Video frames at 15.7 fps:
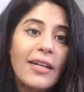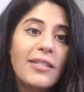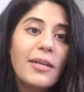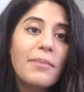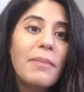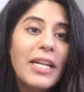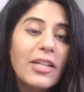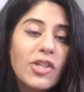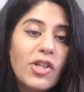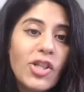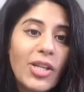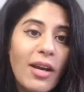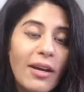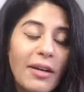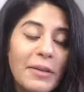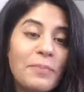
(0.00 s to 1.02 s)

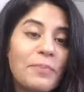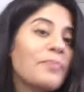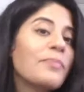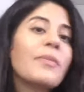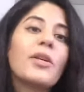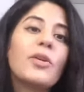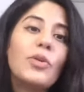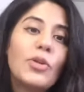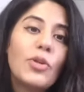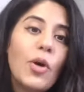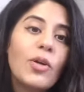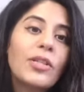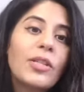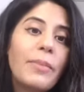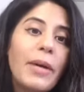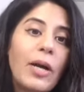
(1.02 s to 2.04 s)
dementia. You
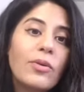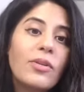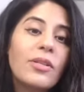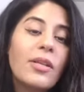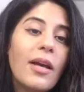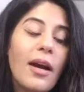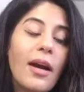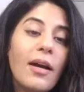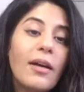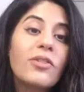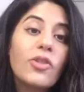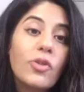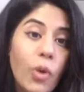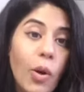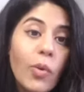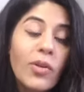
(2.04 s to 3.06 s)
talked about
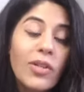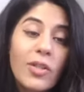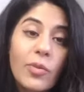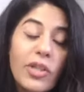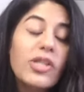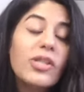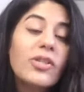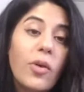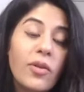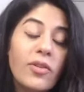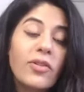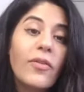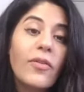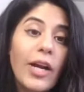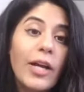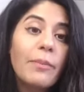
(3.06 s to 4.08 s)
strokes, which is
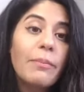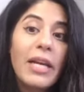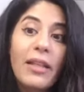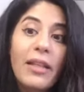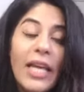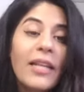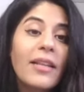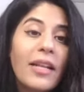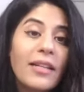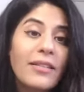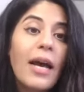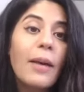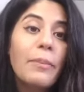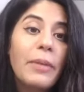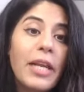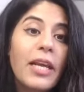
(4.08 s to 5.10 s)
also a very big thing that's
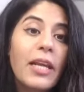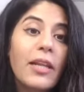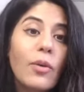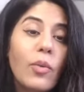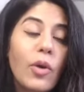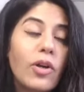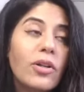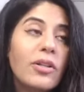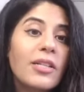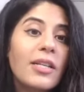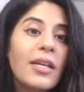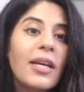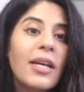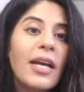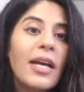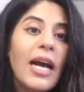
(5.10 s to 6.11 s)
happening in the world,
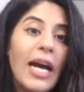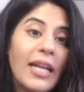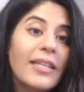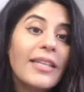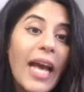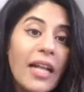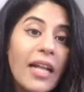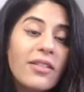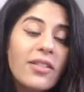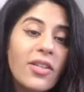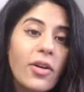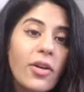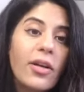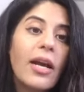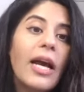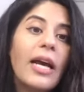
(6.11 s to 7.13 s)
and cancer.